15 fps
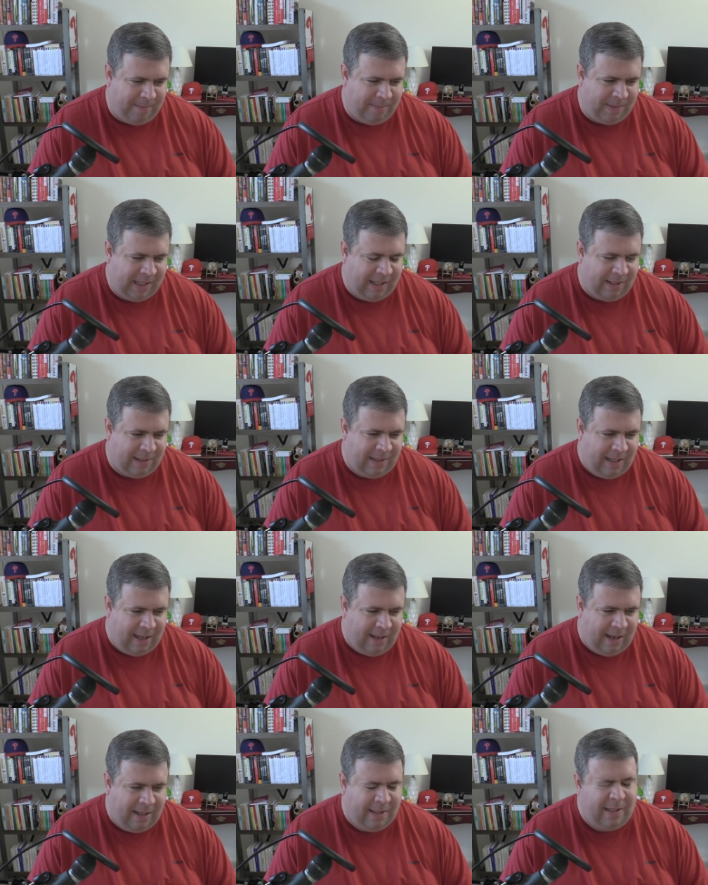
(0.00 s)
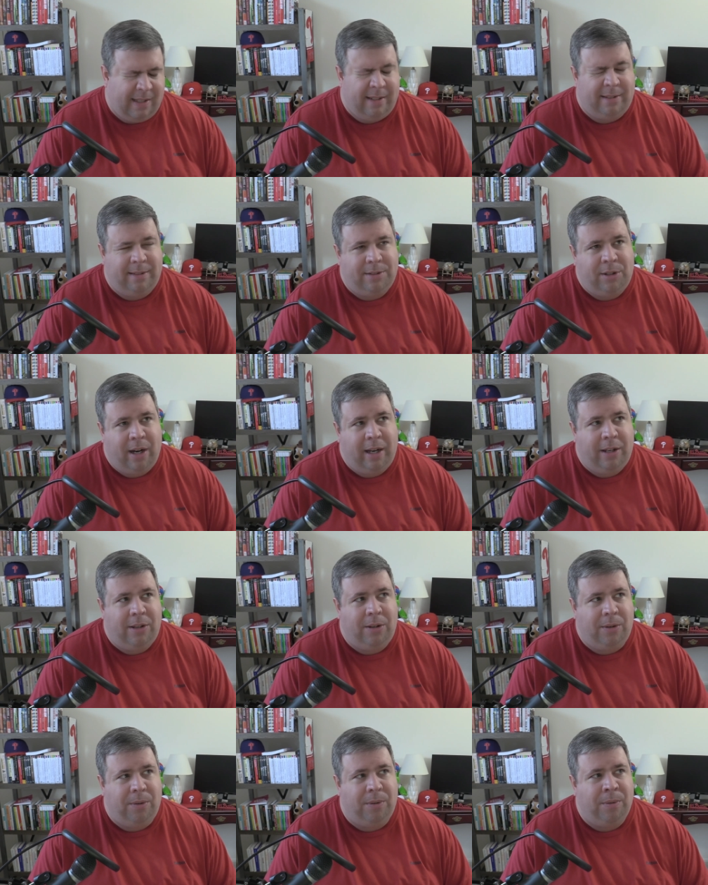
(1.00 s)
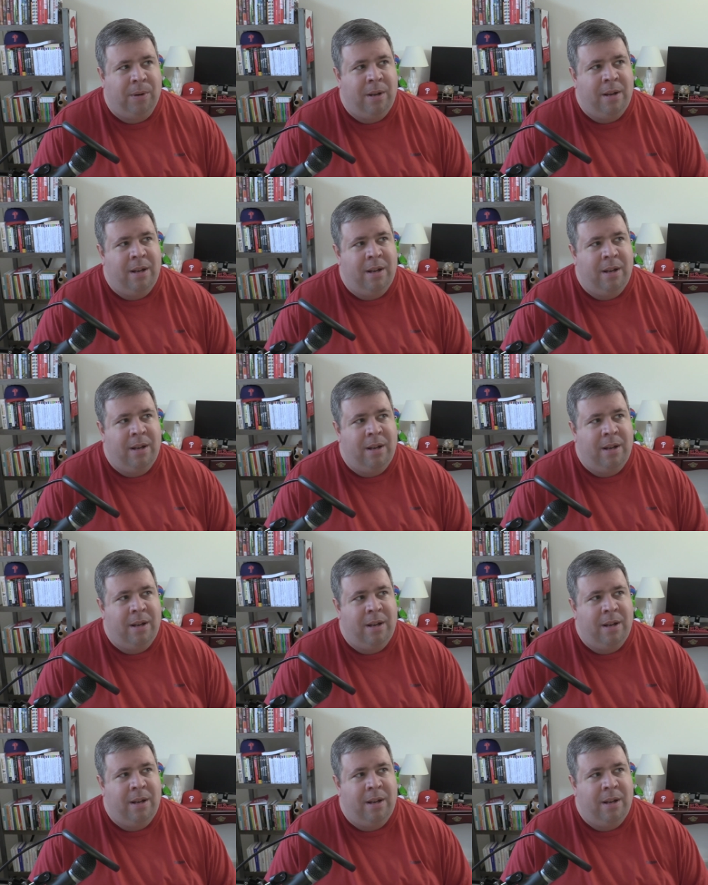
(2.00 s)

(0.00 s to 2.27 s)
skill set, and still trying to